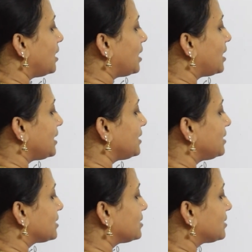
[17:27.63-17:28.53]

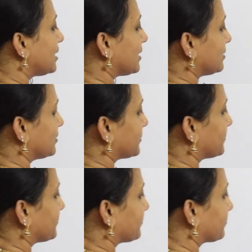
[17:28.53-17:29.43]
ionic character.
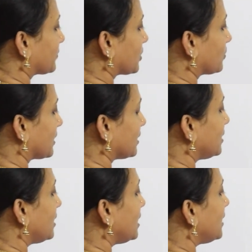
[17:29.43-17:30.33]

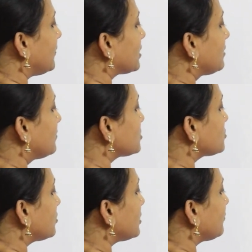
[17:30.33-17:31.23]
Okay, in the
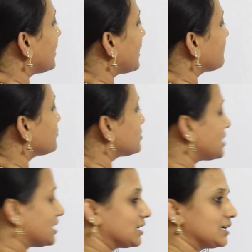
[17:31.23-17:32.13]
reverse order, if I have to
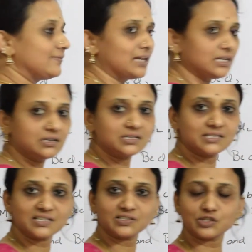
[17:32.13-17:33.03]
say, if the ionic
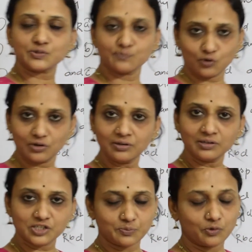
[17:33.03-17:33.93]
size is
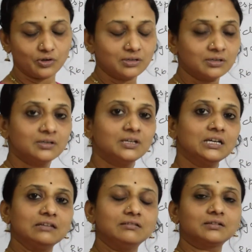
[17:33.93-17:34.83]
small, smaller,
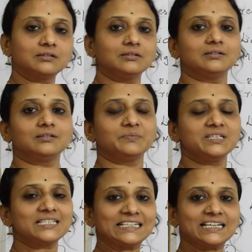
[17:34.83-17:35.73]
the uh,
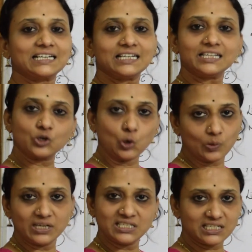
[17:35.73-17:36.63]
means indirectly they're
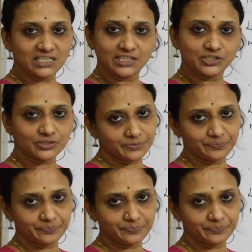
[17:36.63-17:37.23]
covalent in nature,